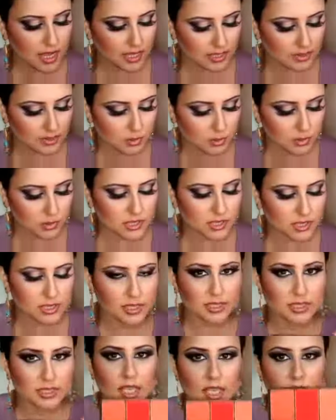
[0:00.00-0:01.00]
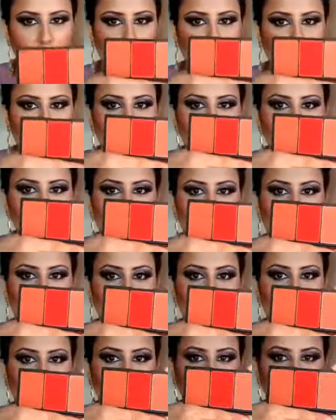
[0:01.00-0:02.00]
And Molten is kind of a softer
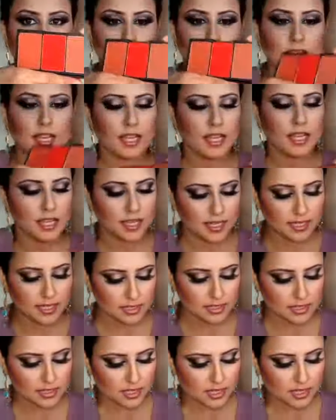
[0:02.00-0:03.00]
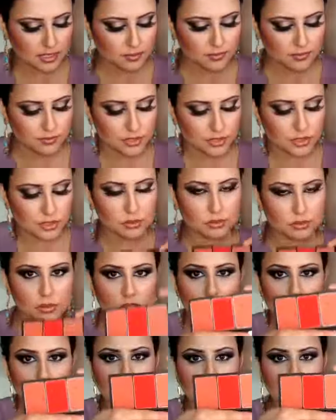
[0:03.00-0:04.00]
shade. It's kind of a
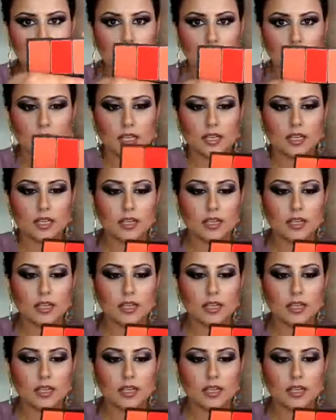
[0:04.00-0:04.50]
nudie